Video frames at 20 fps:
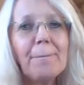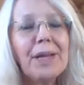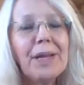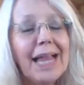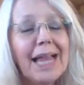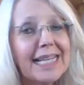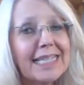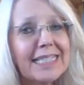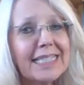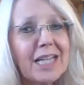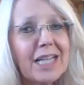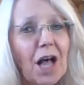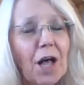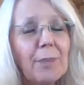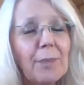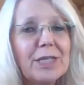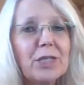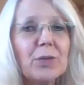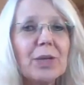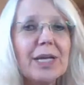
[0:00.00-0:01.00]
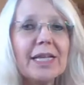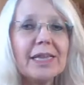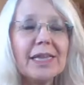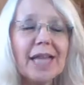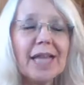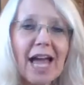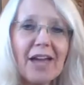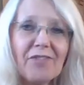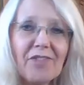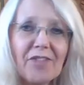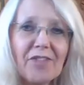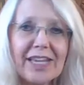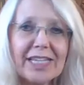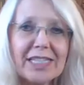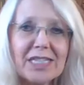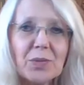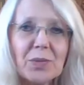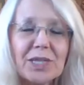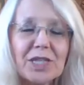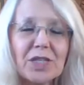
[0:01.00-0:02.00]
Plus, I'll be doing live
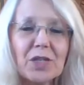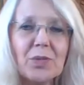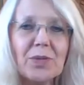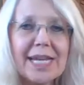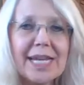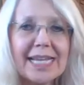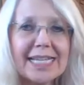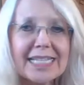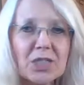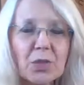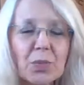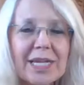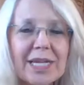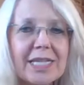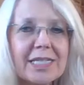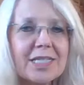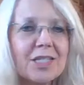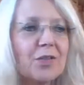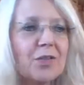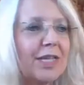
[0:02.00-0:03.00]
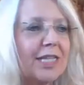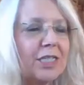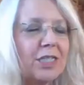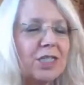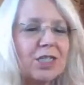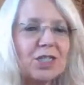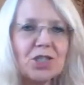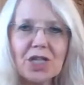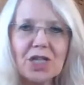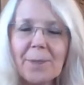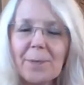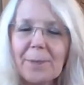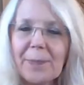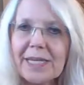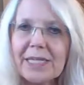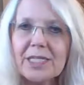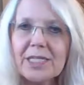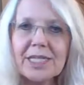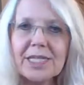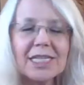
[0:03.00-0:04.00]
events with you next week, so you can just jump
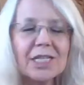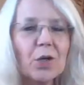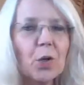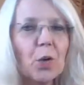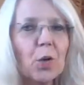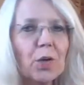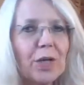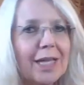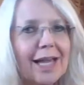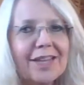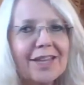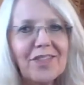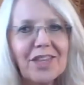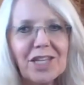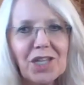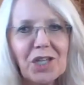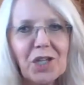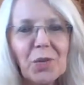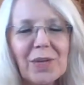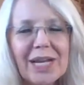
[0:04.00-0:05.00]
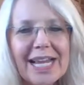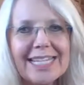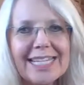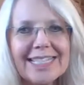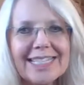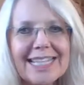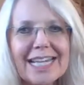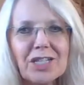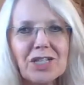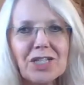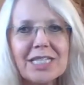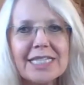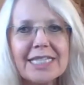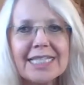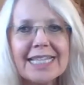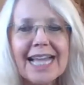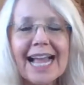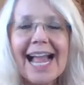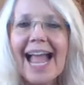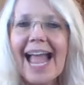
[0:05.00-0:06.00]
into the uh, the Q and A
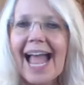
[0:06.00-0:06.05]
sessions,